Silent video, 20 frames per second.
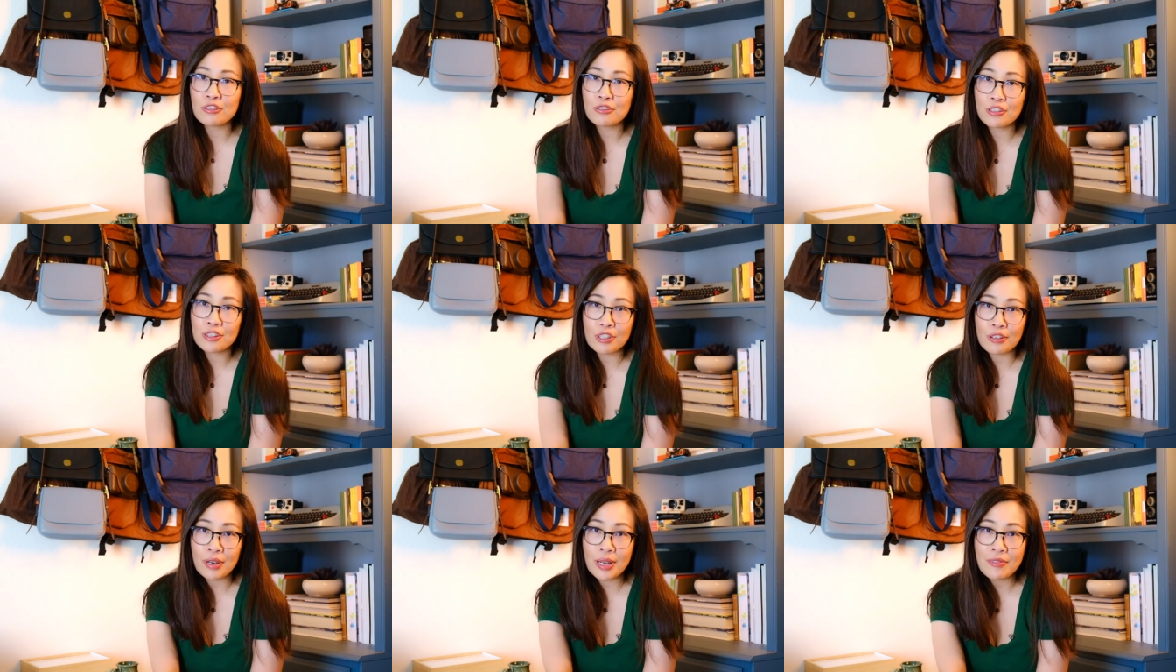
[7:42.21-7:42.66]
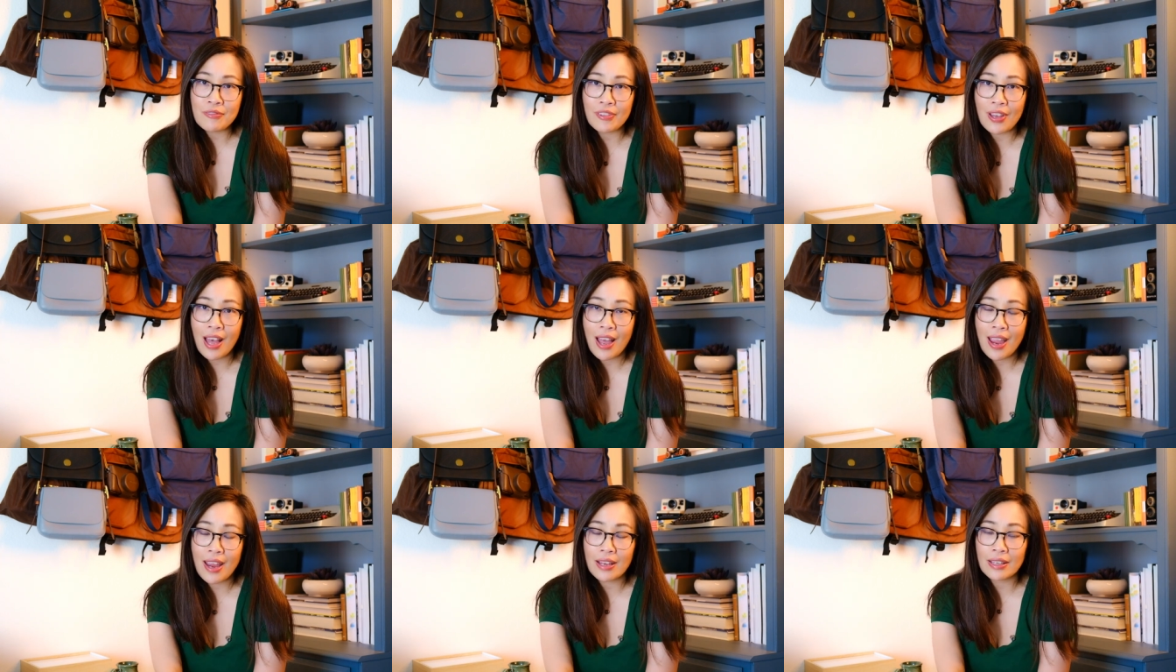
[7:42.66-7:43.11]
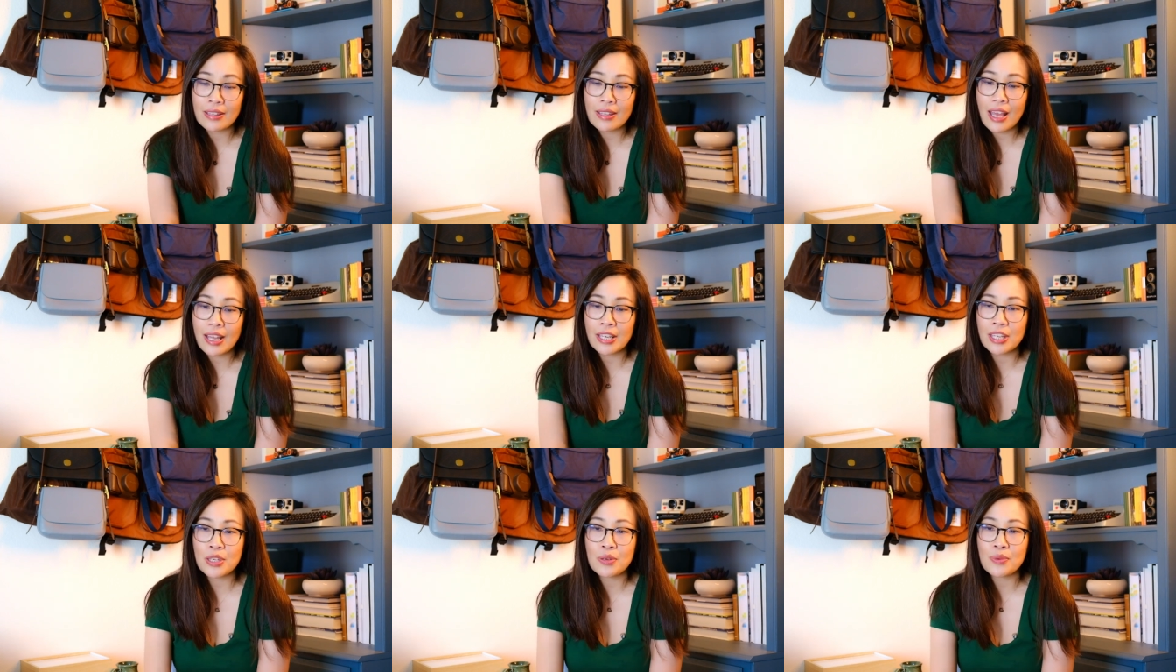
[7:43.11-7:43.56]
through the grapevine
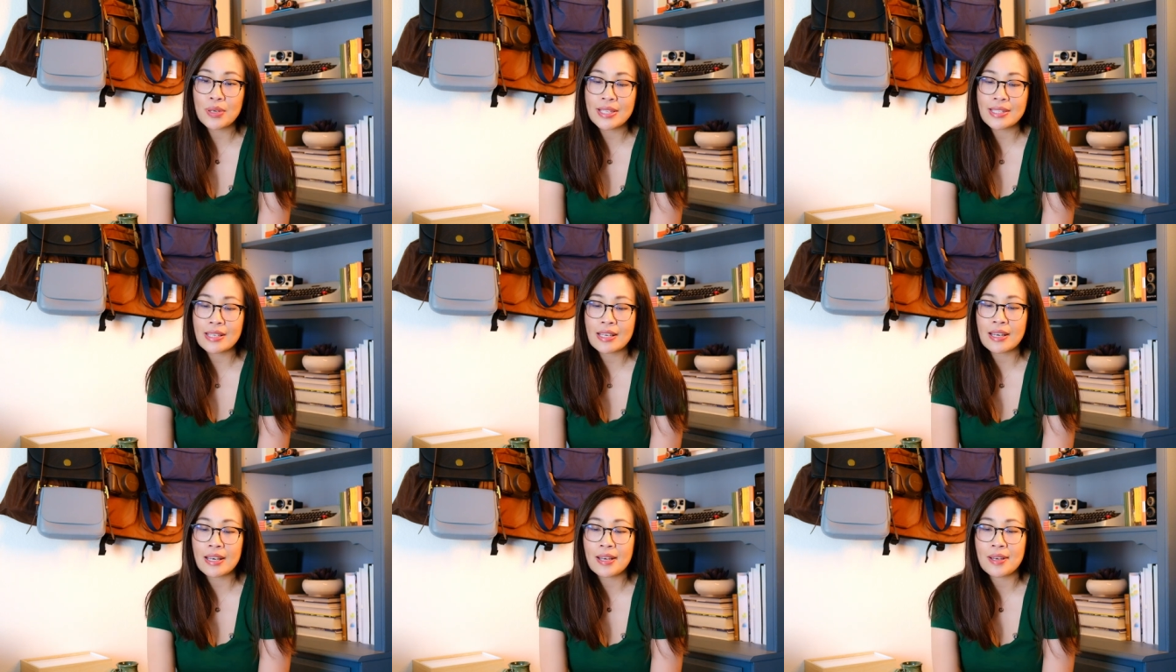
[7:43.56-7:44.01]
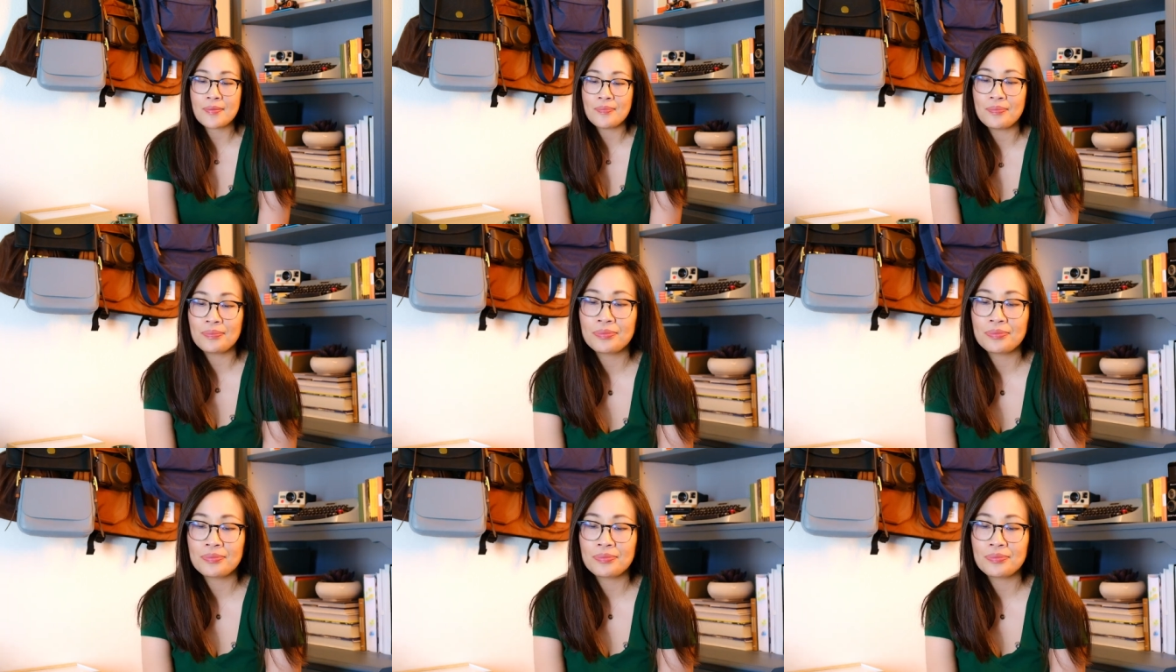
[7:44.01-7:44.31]
that he was a